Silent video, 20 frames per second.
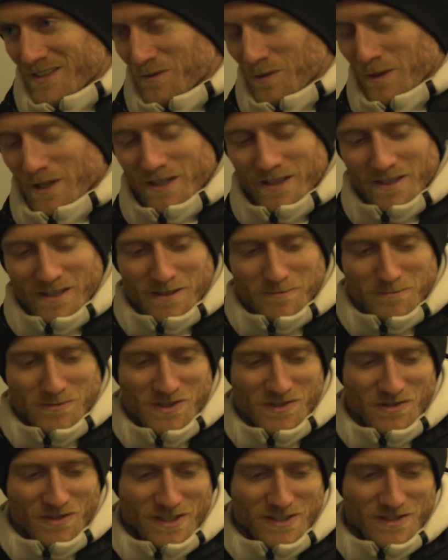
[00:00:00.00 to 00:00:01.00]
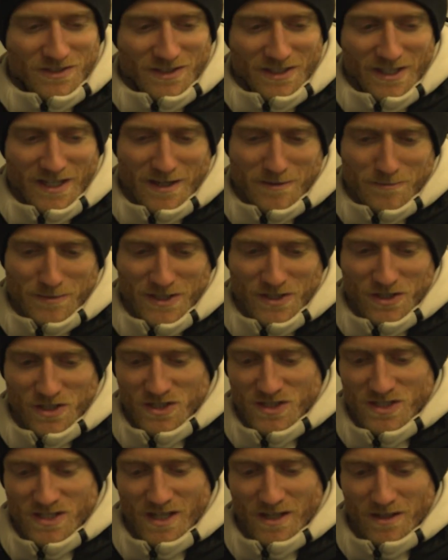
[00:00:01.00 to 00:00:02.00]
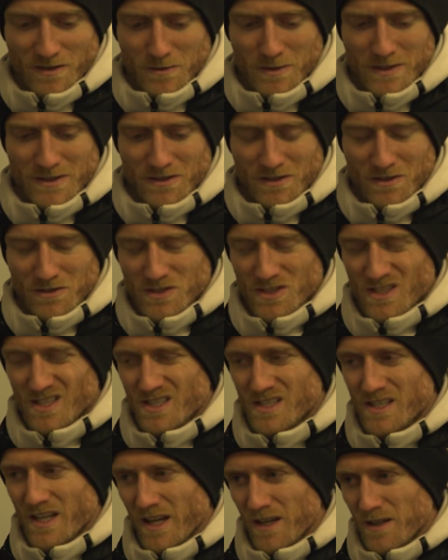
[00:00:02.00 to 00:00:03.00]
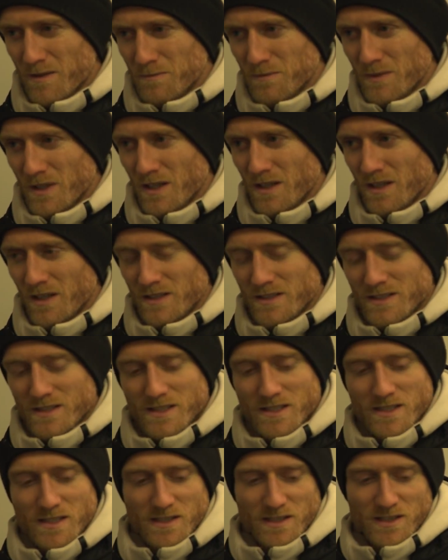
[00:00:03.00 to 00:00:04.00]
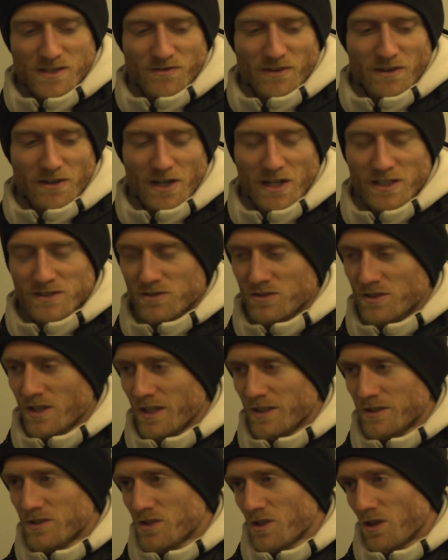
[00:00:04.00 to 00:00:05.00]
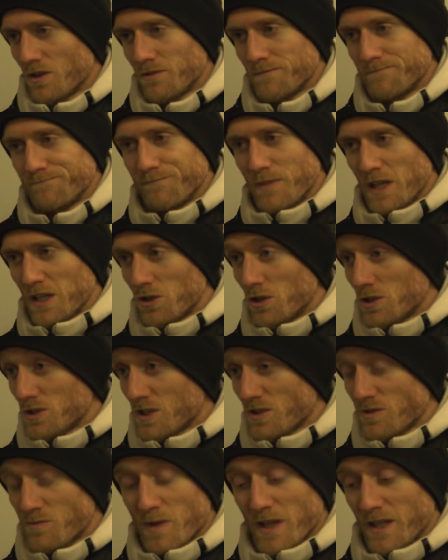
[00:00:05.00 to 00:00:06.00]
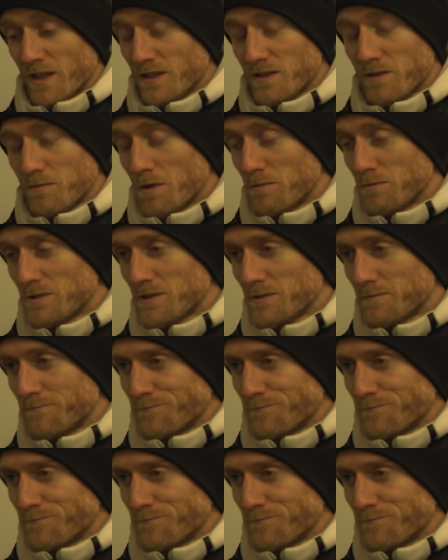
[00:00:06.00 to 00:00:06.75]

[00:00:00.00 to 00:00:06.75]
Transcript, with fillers: We can come straight to the game because uh, when you lose this game, uh, it's it's very hard to take. So my goal doesn't matter at the moment.